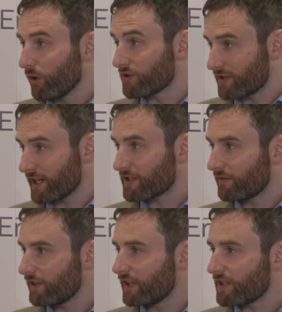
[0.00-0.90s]
all 6
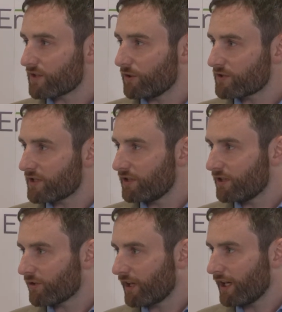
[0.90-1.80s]
of the DSOs in
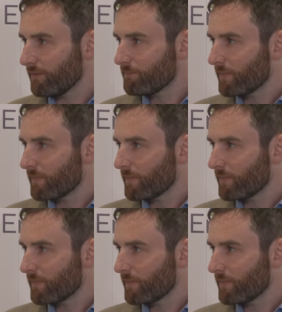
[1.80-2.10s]
the UK.